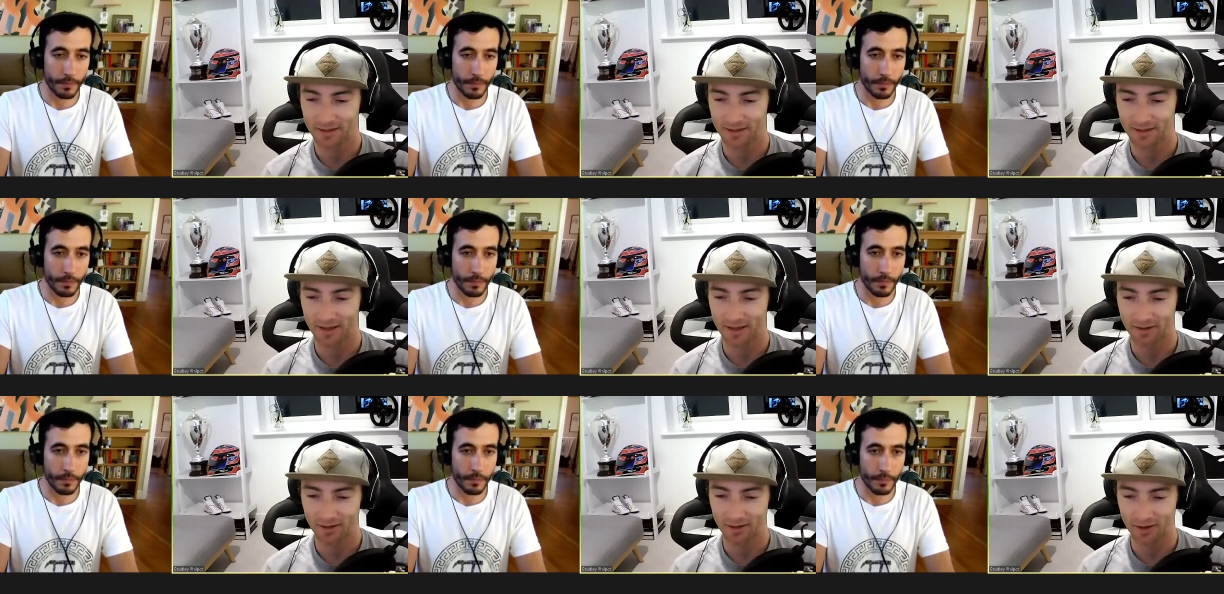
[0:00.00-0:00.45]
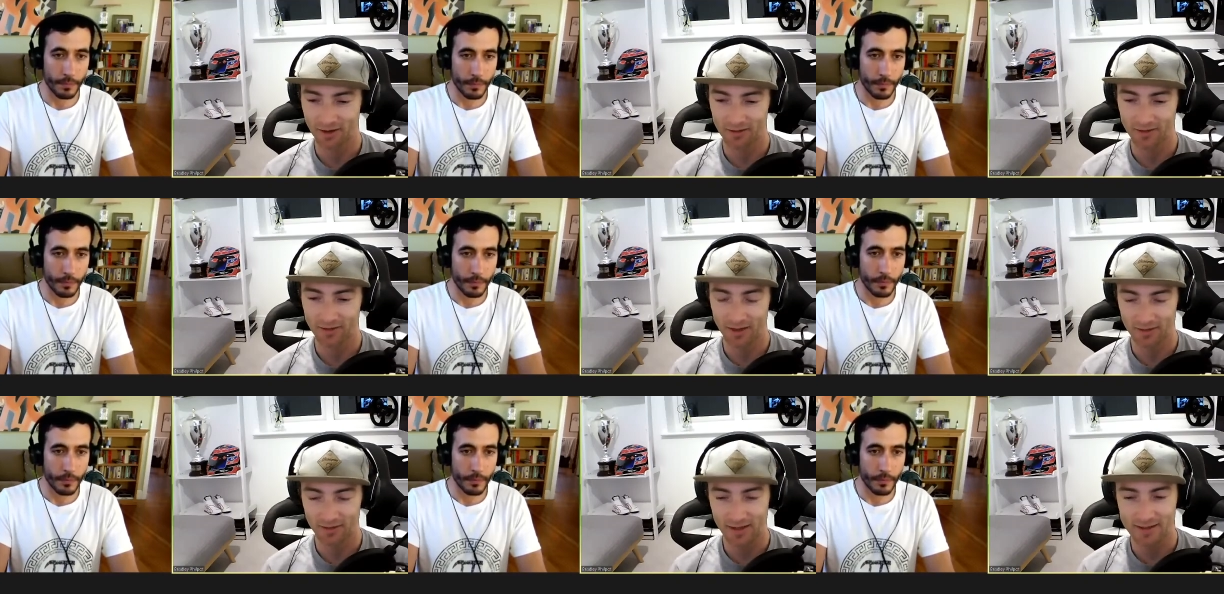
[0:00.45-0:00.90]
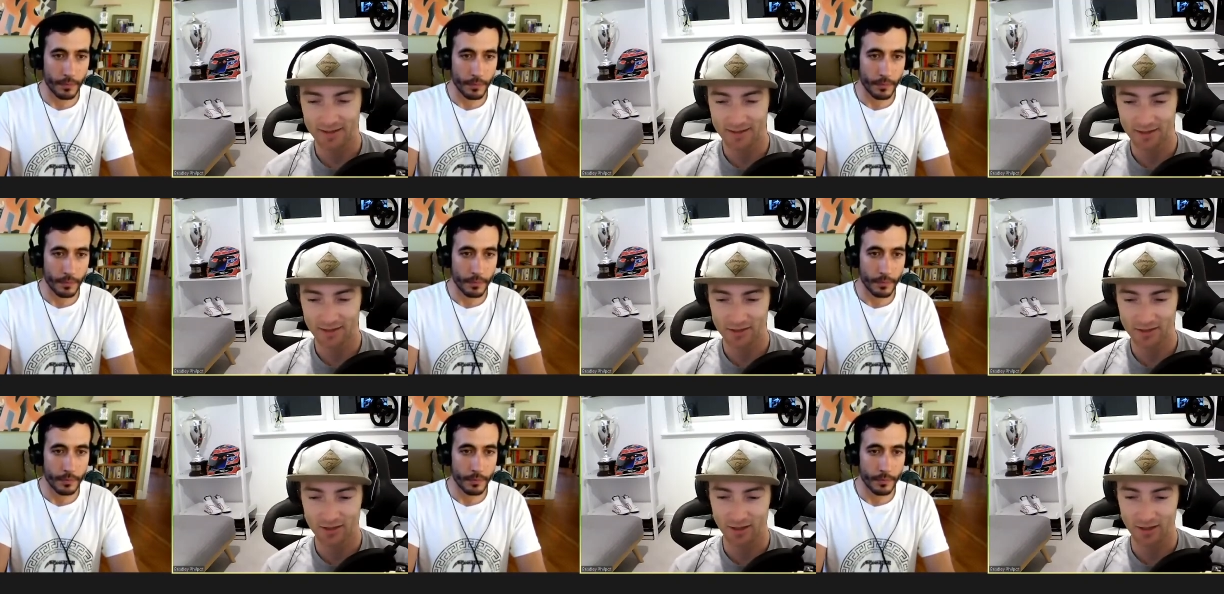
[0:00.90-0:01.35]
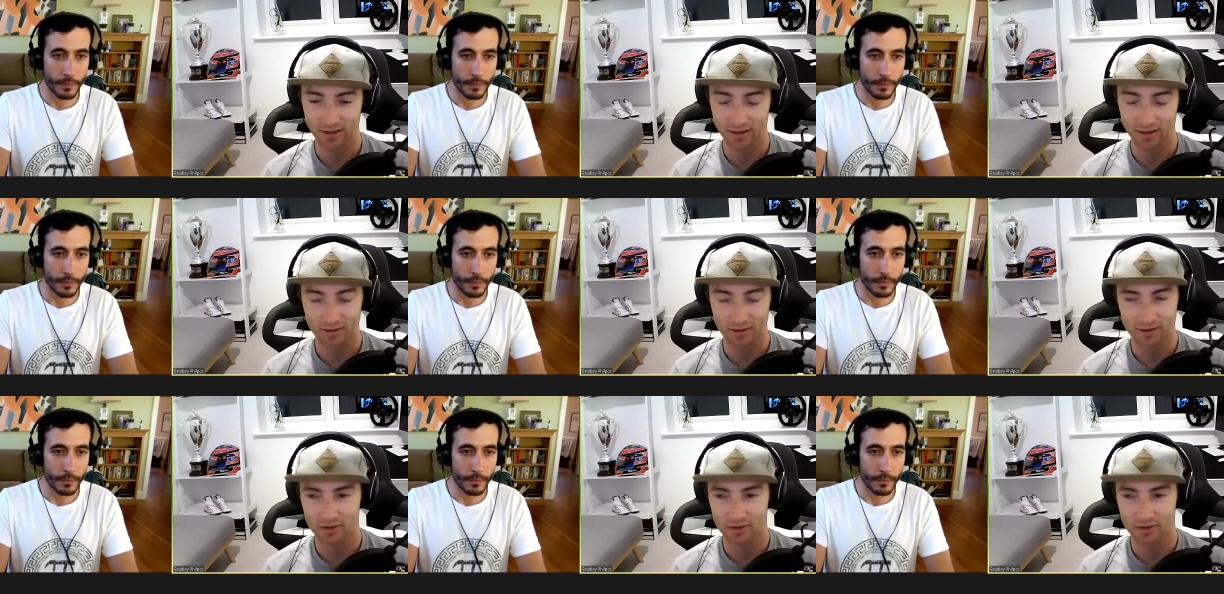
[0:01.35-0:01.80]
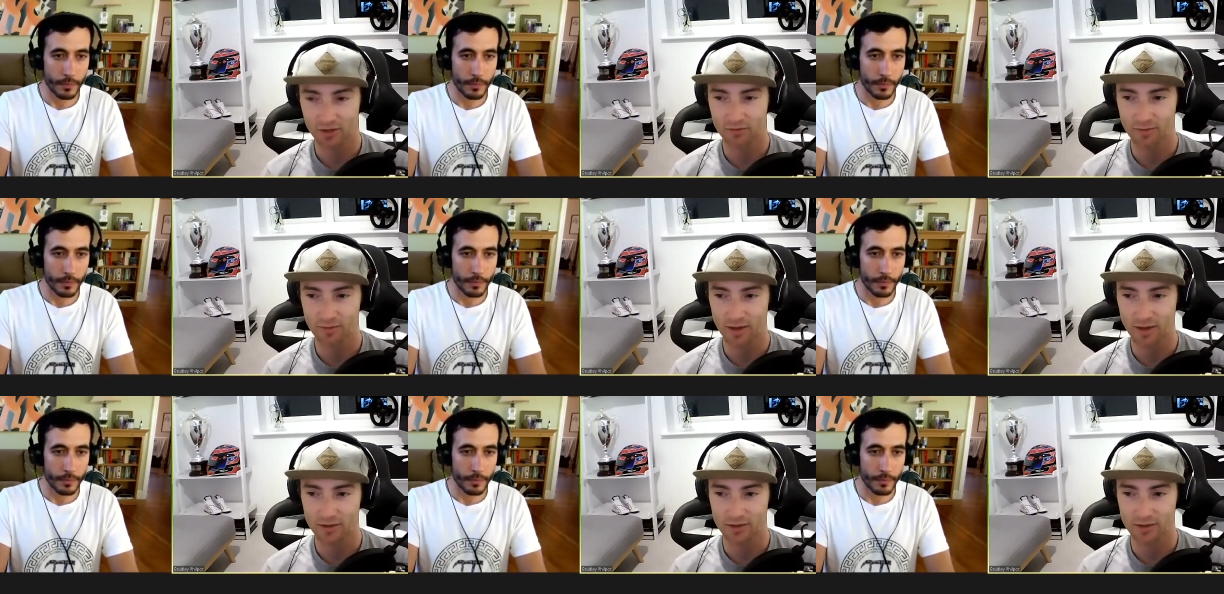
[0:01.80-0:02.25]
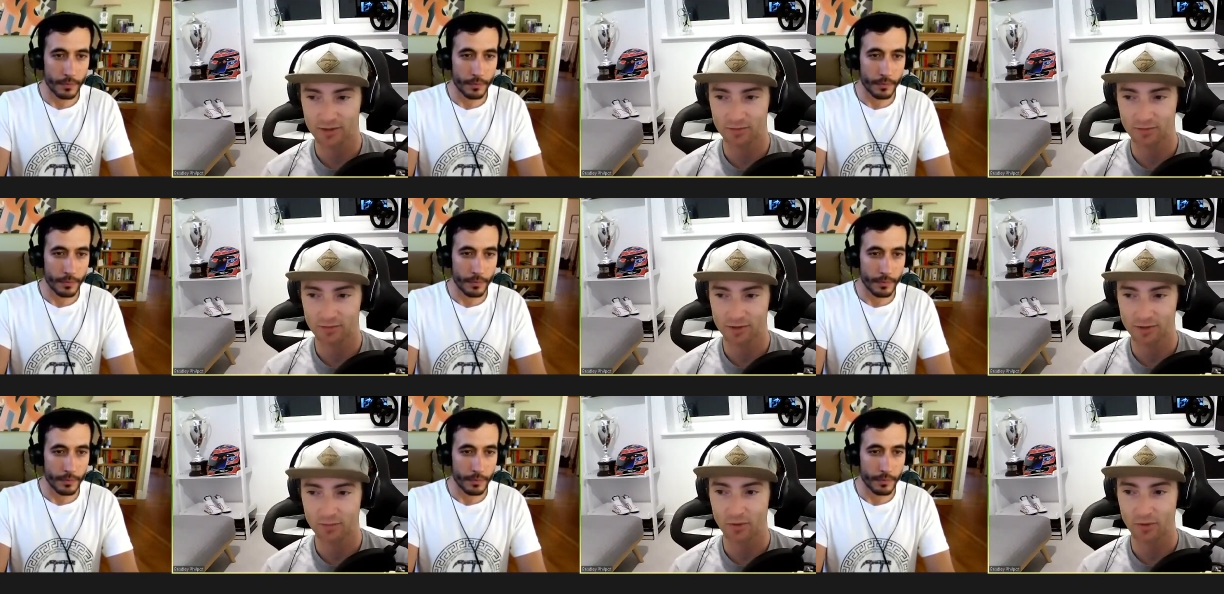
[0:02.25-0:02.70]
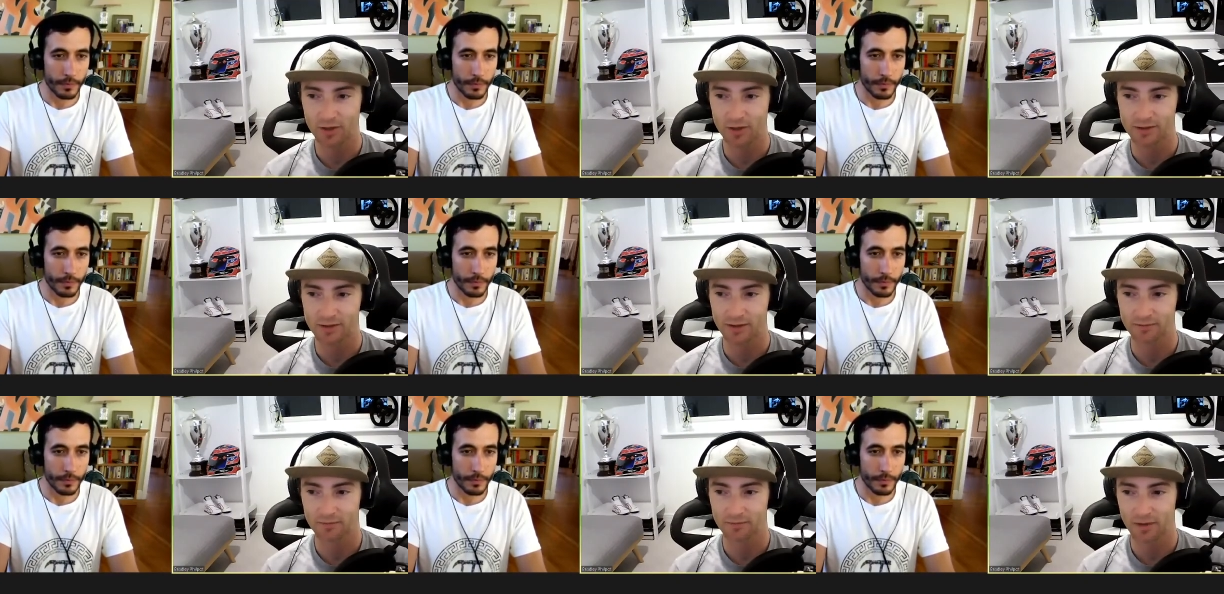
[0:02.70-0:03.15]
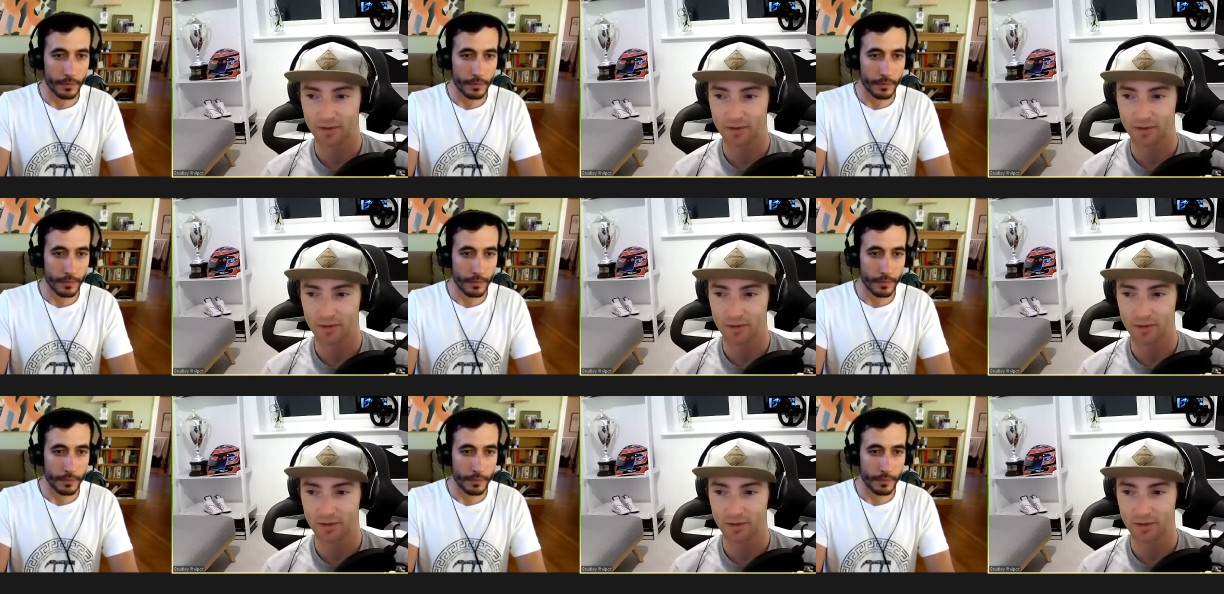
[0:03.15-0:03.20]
Speaker 1: yeah, I, uh, that, that's this year. And uh, aside from that, just some sim racing.